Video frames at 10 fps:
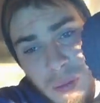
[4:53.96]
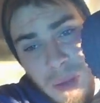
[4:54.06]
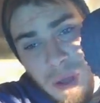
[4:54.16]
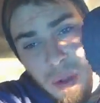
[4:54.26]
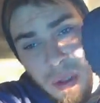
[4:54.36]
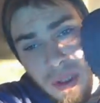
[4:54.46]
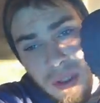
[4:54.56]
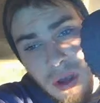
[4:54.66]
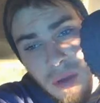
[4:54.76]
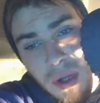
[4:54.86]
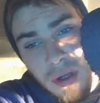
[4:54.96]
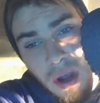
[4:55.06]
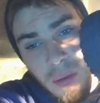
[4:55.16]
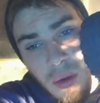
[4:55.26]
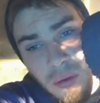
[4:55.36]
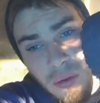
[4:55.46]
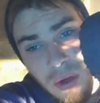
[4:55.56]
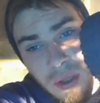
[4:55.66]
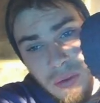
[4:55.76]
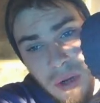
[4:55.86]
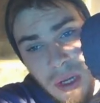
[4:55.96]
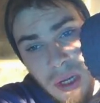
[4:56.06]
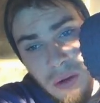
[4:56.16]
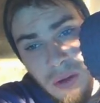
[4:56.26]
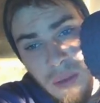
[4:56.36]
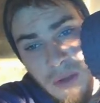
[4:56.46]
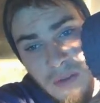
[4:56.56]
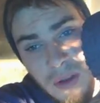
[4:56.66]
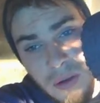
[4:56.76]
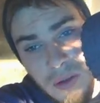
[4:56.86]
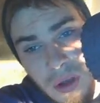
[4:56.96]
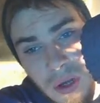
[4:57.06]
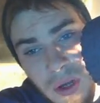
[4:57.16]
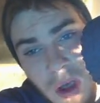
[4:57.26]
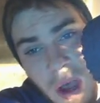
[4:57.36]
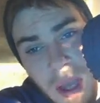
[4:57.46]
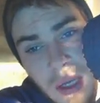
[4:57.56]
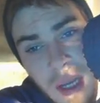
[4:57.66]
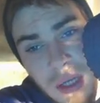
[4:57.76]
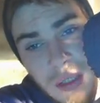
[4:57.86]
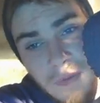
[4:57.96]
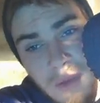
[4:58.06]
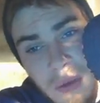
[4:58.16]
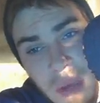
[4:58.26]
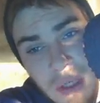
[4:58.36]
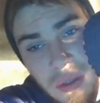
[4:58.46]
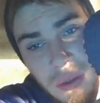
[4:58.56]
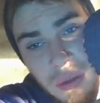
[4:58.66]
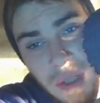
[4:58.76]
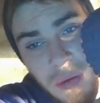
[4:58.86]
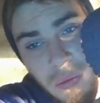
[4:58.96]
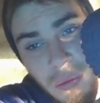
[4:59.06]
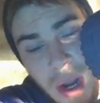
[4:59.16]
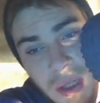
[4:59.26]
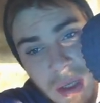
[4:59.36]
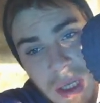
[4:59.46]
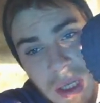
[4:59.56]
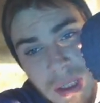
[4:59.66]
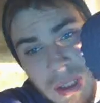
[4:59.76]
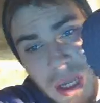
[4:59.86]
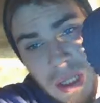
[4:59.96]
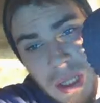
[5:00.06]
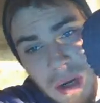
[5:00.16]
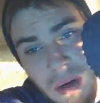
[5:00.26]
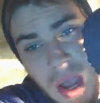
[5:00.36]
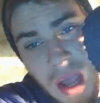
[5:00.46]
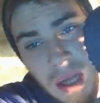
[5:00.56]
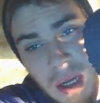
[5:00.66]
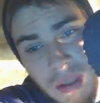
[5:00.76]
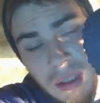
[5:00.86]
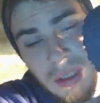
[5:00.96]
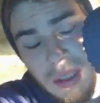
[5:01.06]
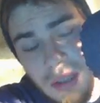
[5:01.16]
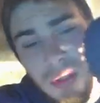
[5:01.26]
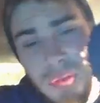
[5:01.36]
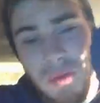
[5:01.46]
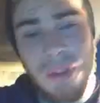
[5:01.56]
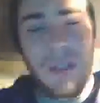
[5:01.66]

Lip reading: me putting this on, my dog bone runs right here that my finger's on. I can actually fit my drill directly inside there and actually still use